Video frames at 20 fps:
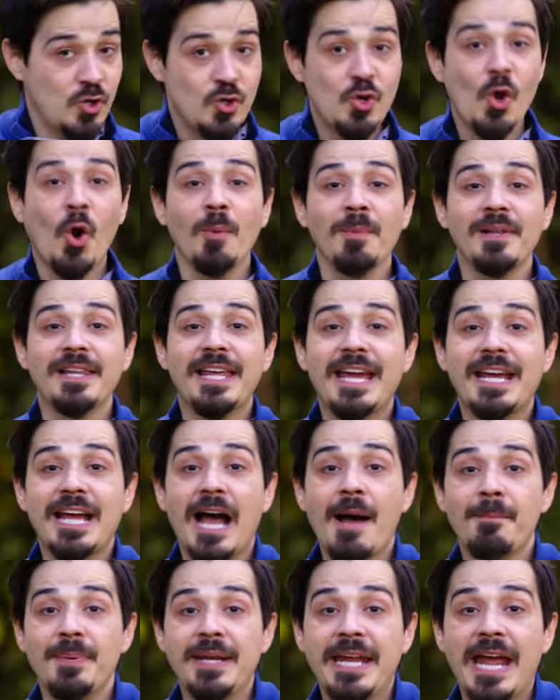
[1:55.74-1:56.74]
Normally, a
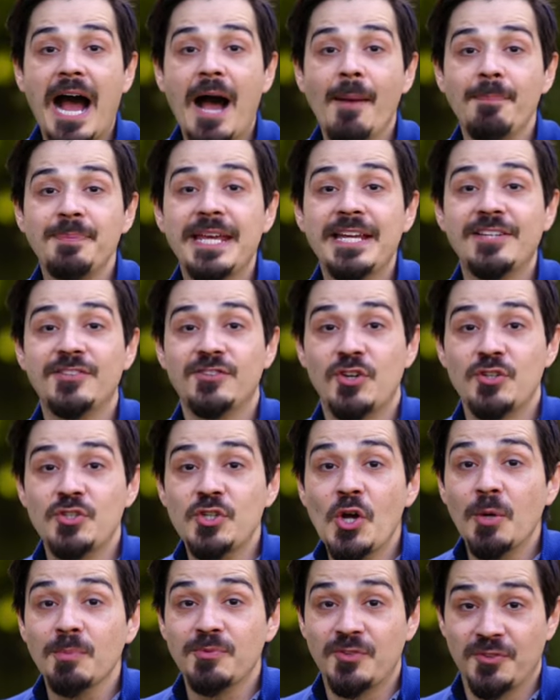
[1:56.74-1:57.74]
company updates their
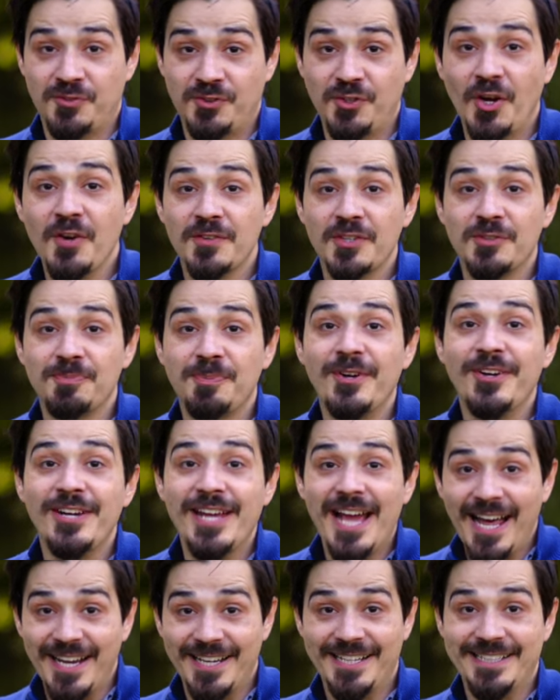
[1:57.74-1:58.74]
terms of service
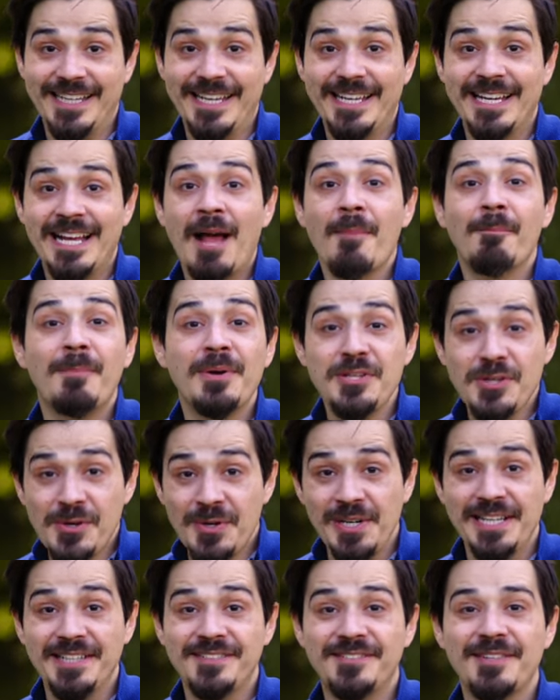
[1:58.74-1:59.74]
periodically, but
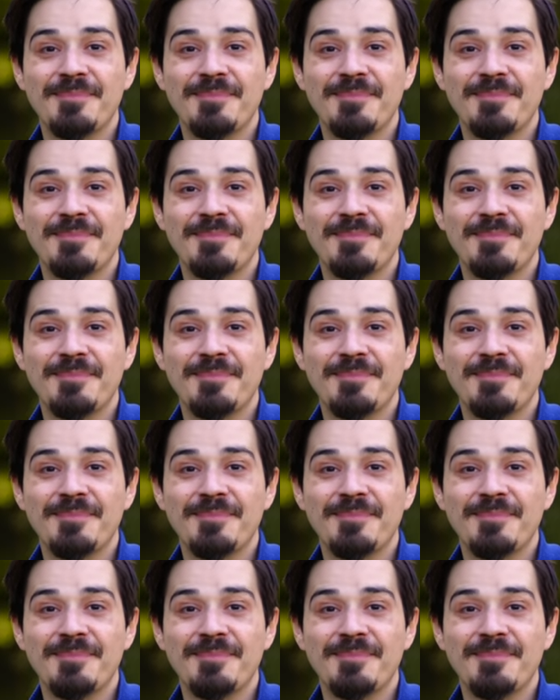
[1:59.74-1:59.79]
Unity